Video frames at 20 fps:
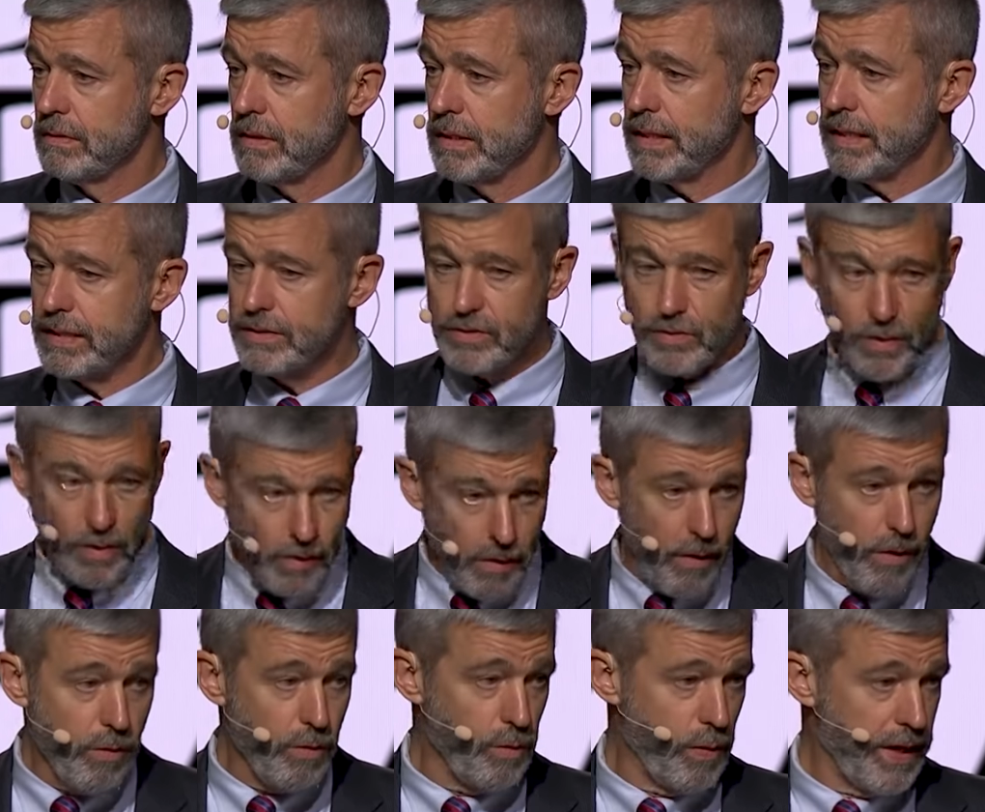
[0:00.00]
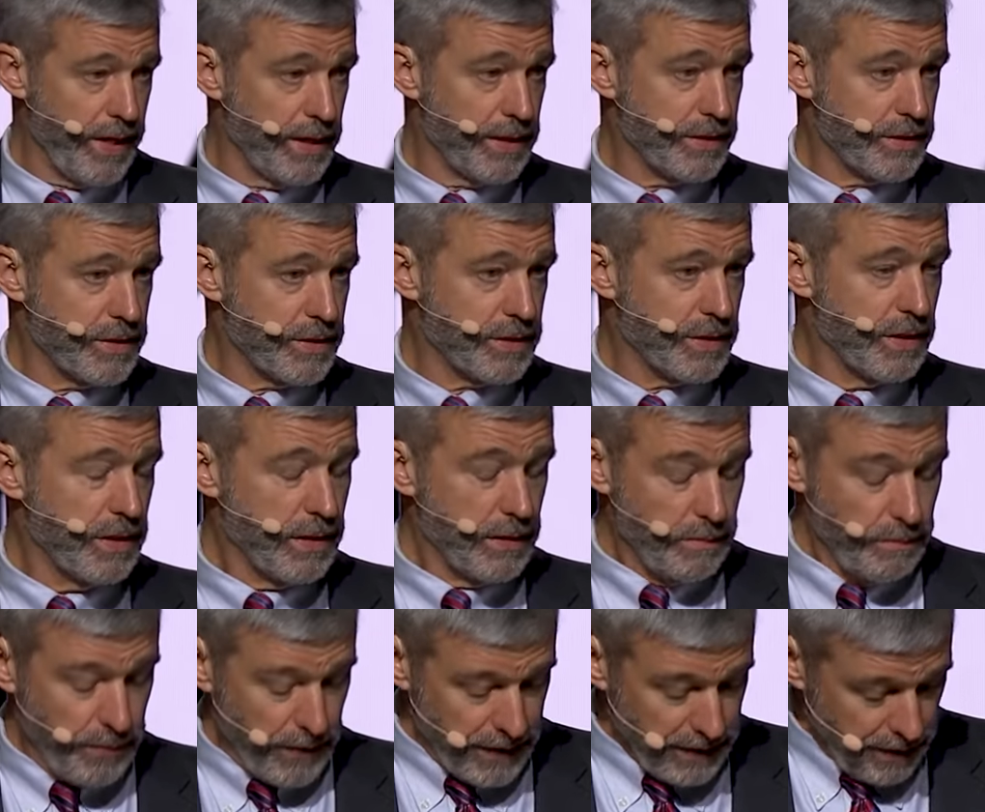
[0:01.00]
it has always
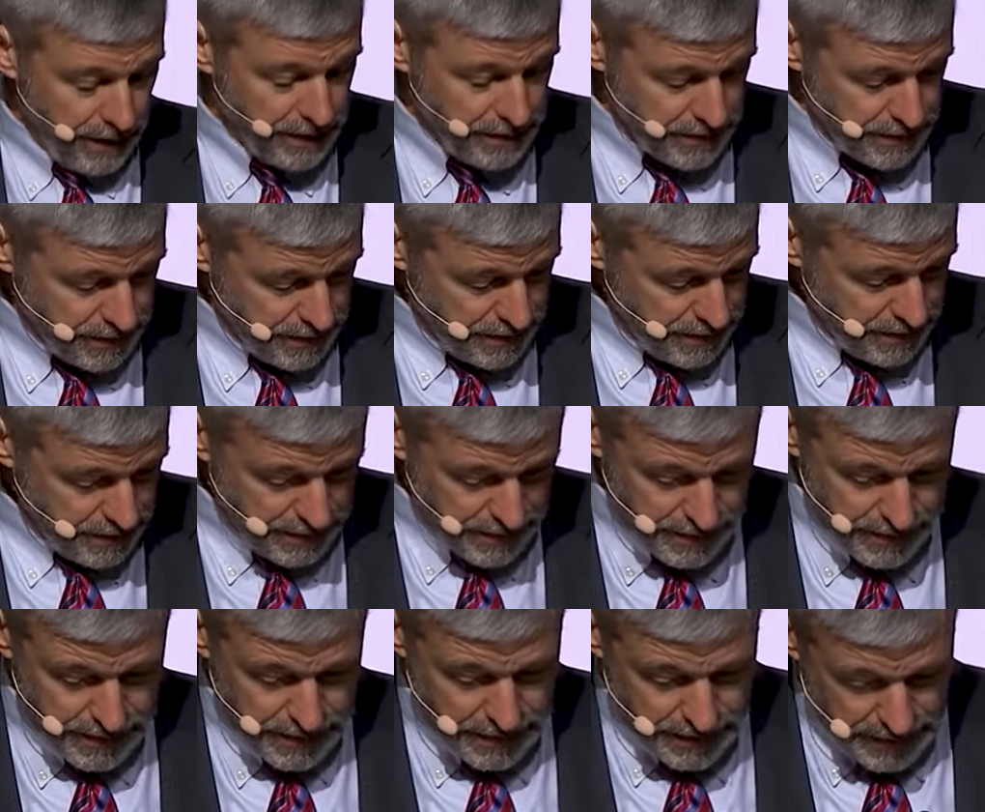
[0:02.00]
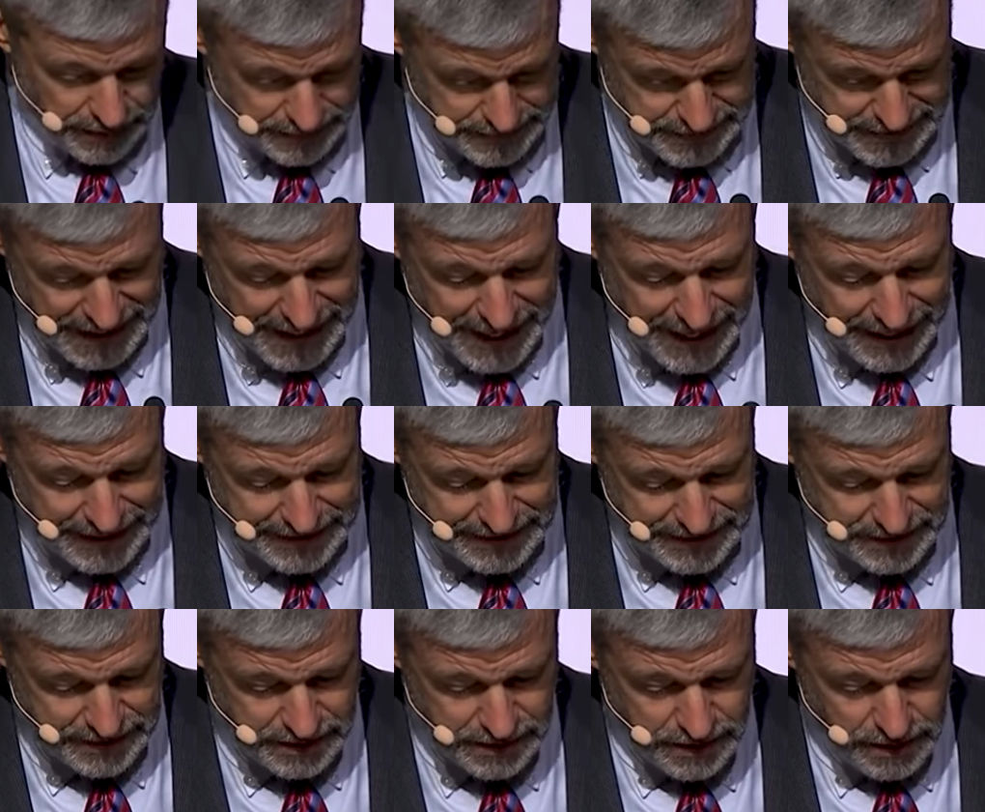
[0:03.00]
been under
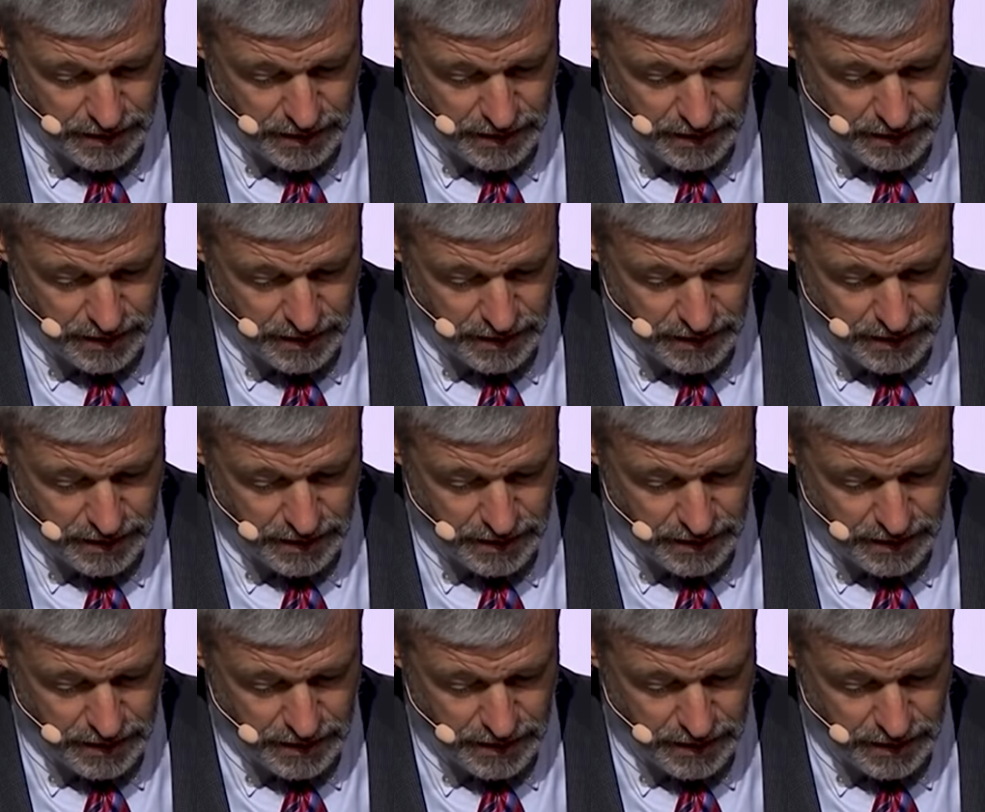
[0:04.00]
attack.